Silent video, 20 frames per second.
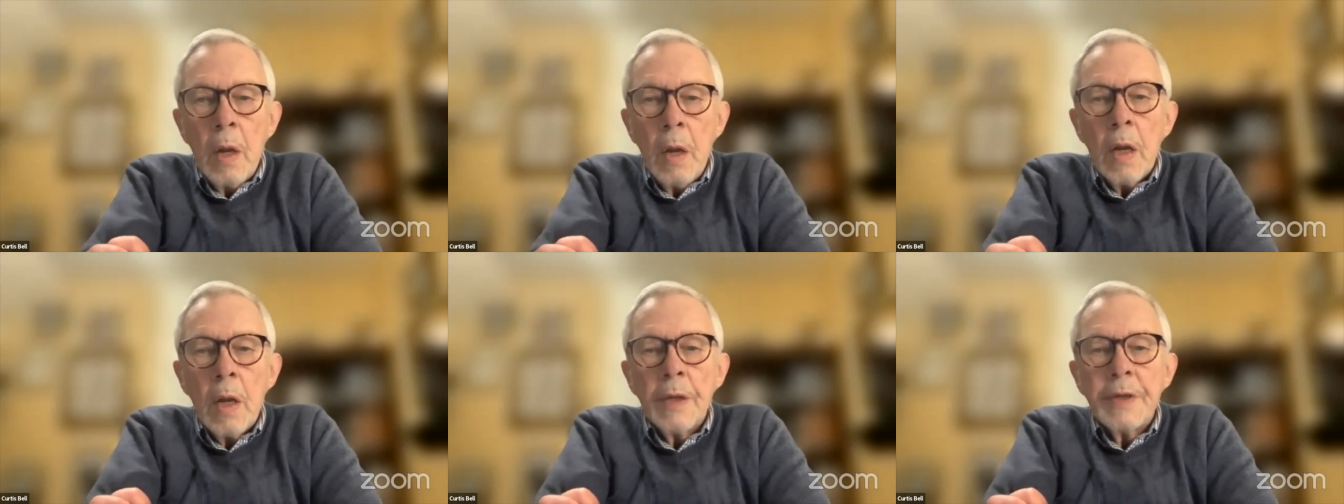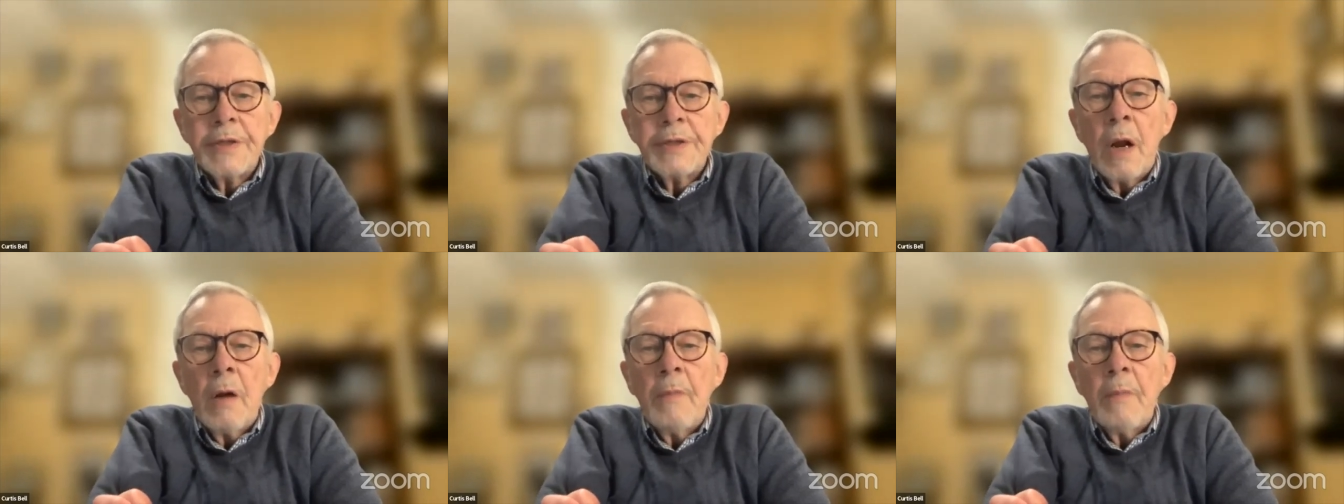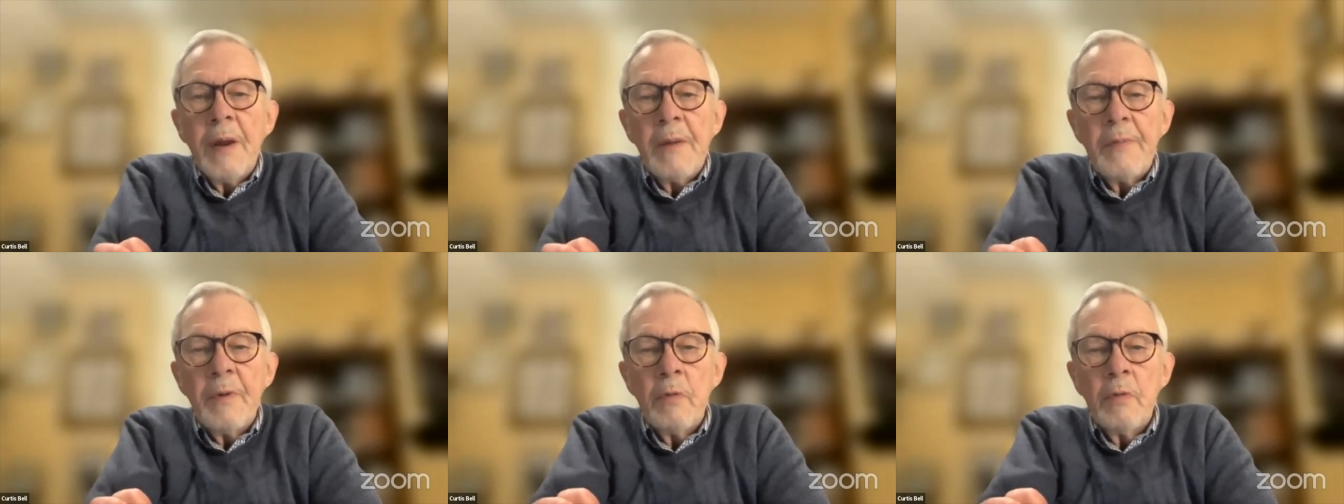uh, tell
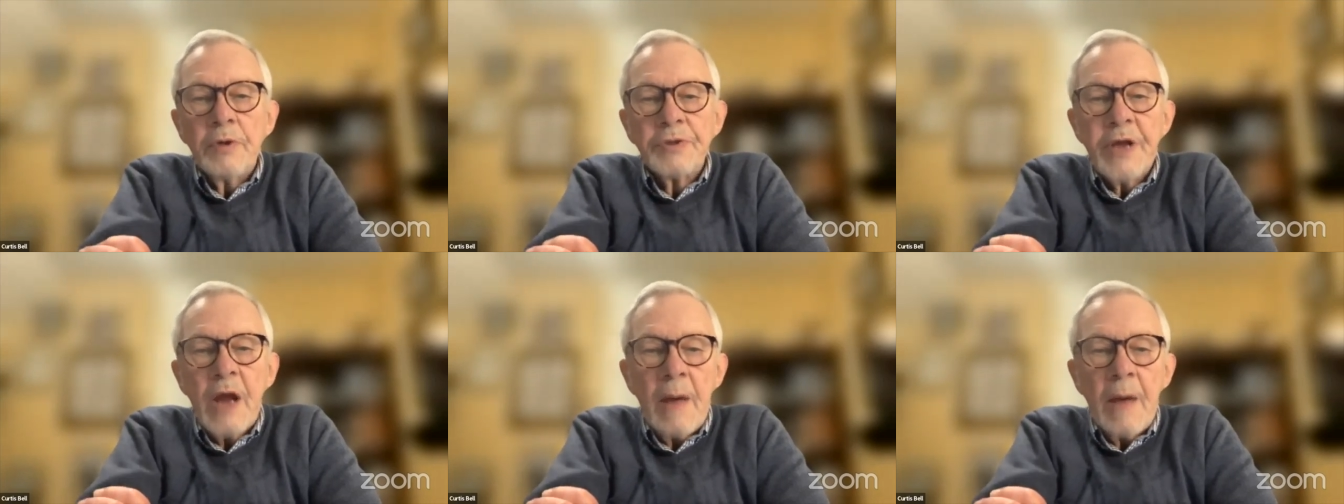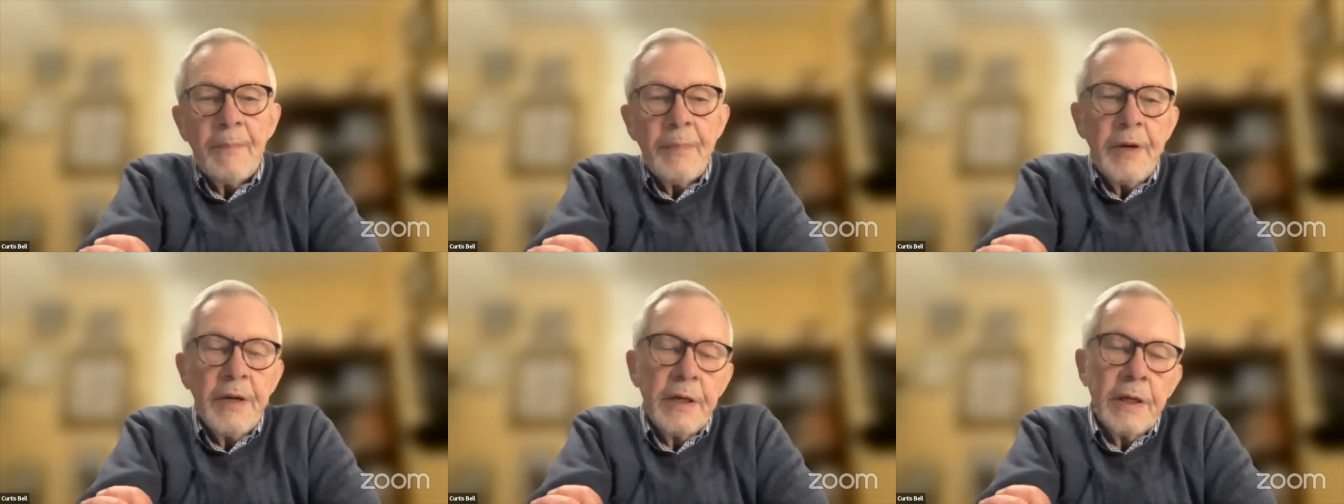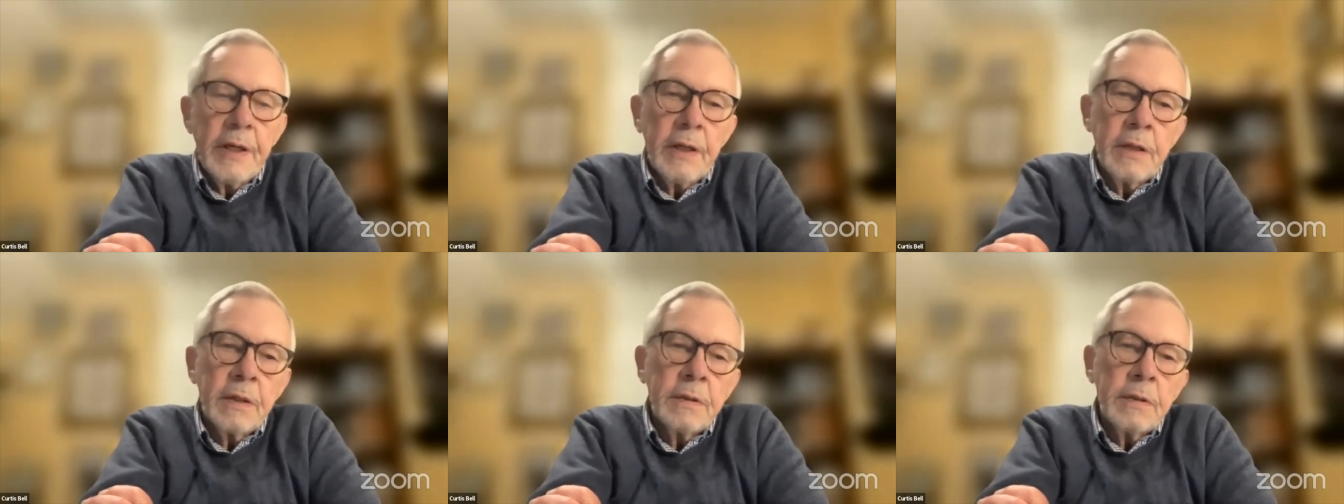people what's
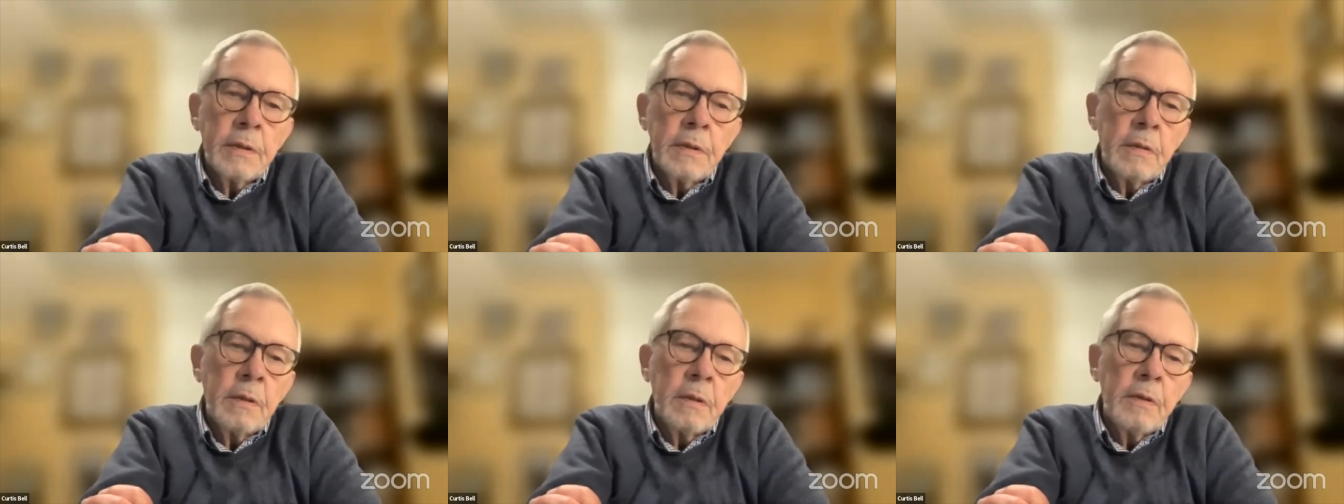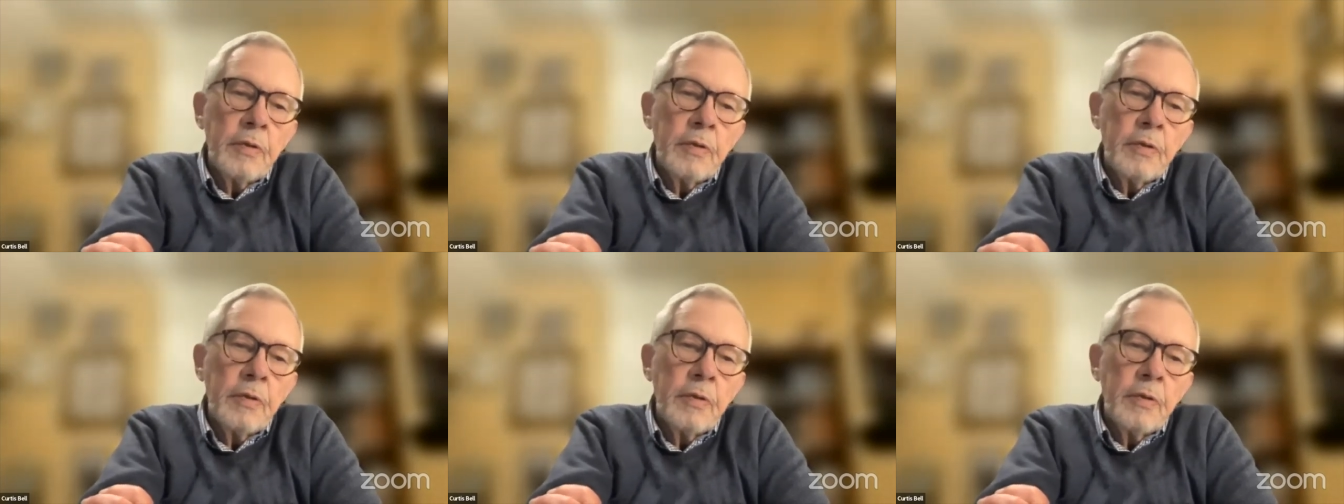happening in